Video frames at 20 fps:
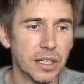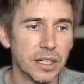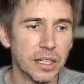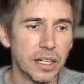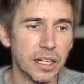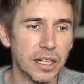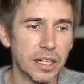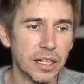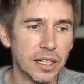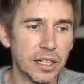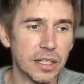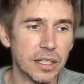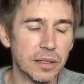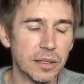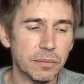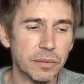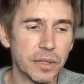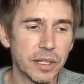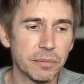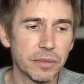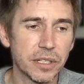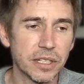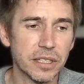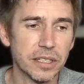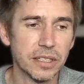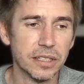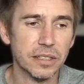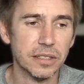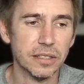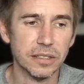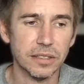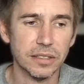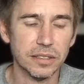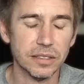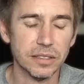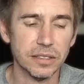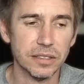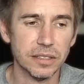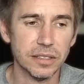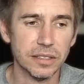I'm gonna
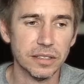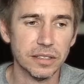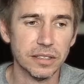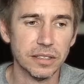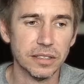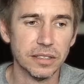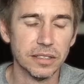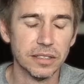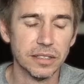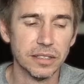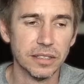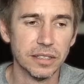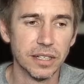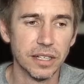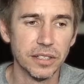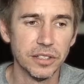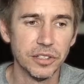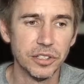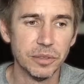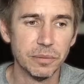undo